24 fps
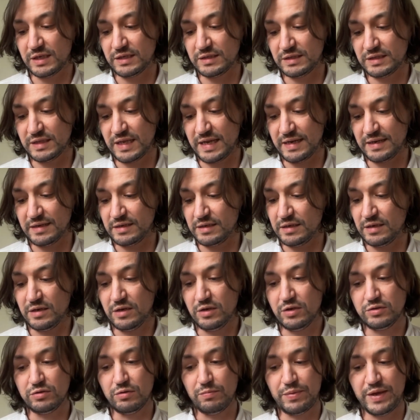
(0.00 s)
send,
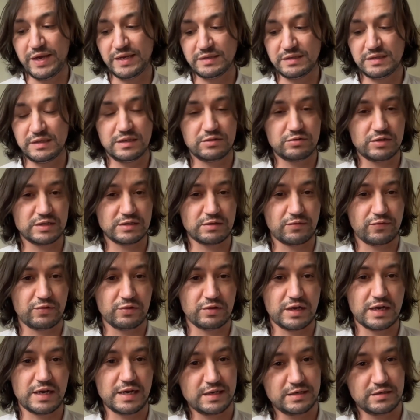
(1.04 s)
you paste the address of your
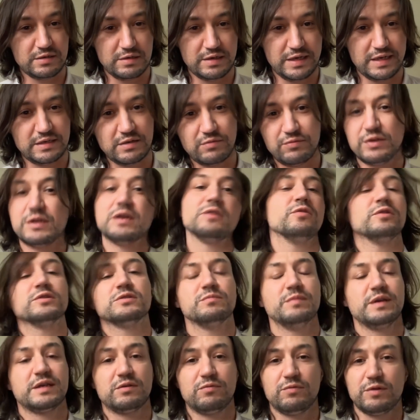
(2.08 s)
card. Later we can also
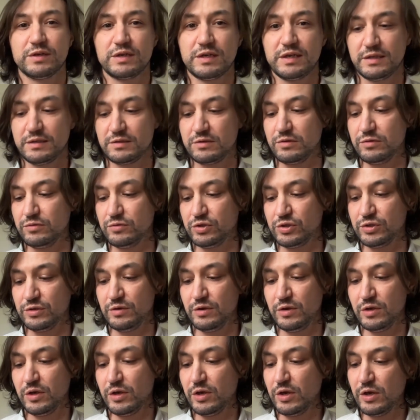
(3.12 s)
make a one-click solution.
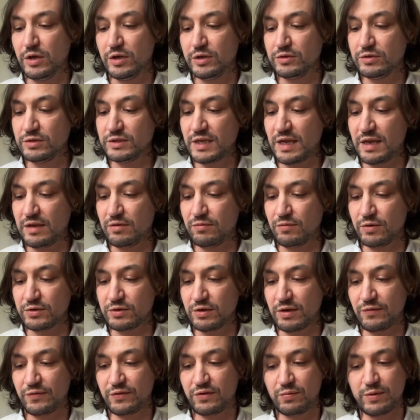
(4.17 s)
You say you want to
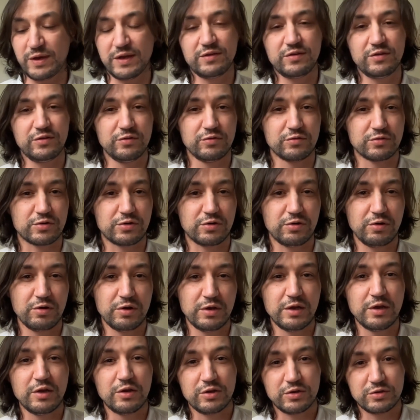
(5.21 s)
have 20 euro
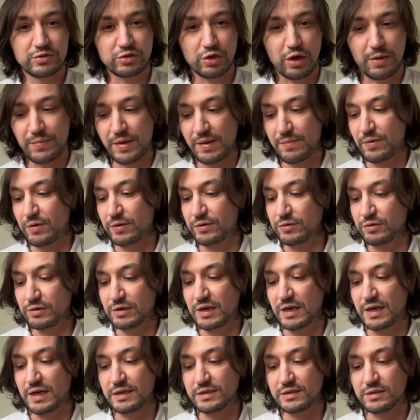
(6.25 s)
top up on your
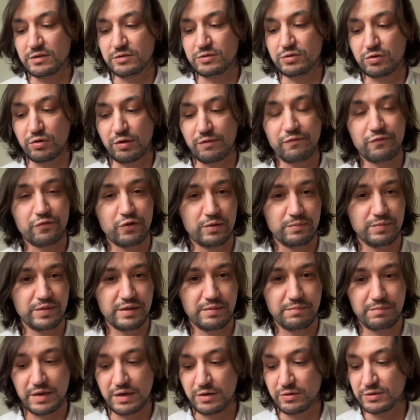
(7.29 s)
card, you confirm the
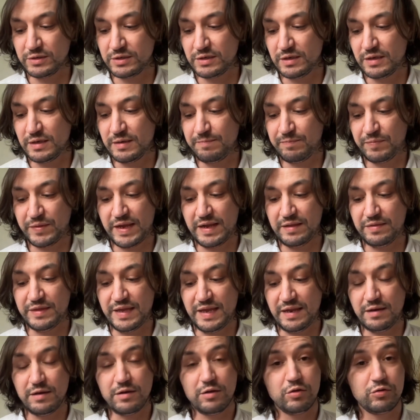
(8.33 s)
amount, and
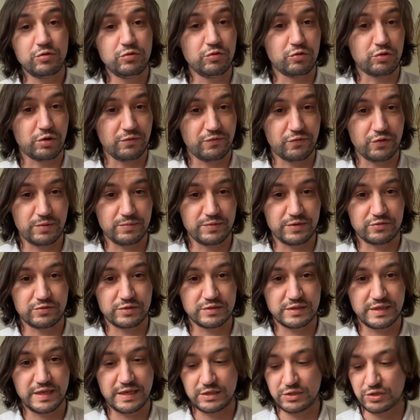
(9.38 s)
then you confirm the
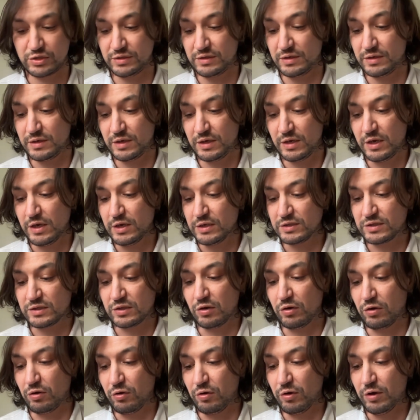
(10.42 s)
transaction.
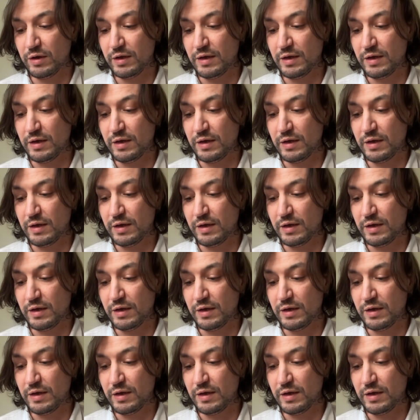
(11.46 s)
So